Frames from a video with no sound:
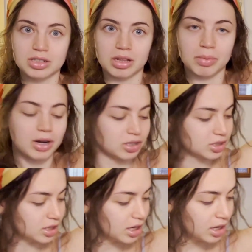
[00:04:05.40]
to the purse.
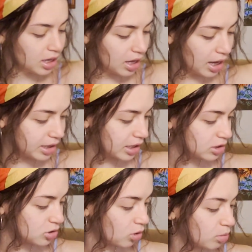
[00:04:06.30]
I think it's
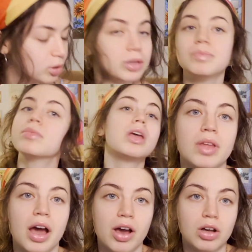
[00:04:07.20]
adorable.
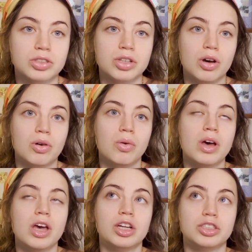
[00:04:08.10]
I also
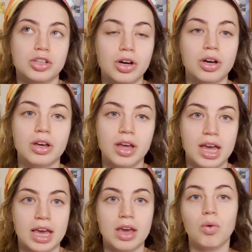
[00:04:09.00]
took
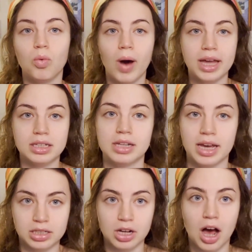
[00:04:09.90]
a white
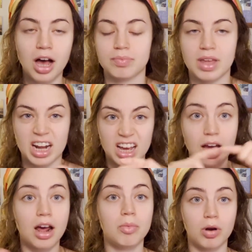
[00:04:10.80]
tank top and I cut
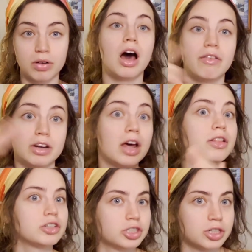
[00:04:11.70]
a part of another
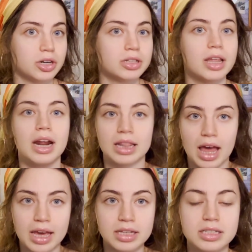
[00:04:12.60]
shirt that I
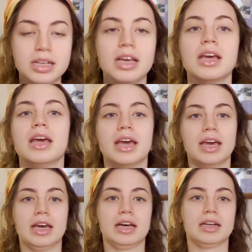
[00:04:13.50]
liked,
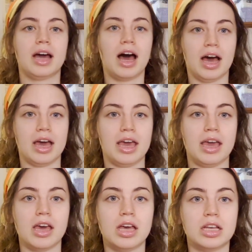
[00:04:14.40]
and I
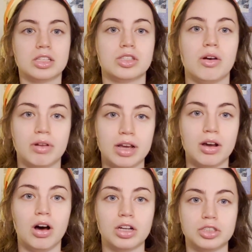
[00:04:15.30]
sewed it
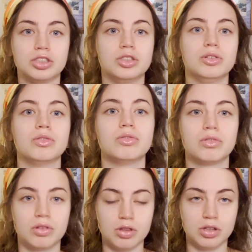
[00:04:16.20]
onto
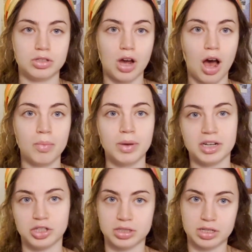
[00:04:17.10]
the top, and it
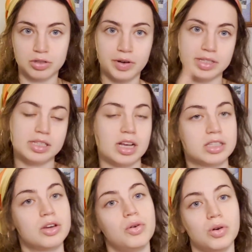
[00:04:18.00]
just says crazy sexy
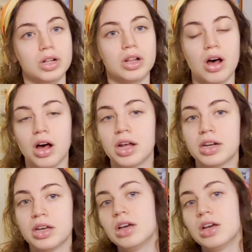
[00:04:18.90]
cool on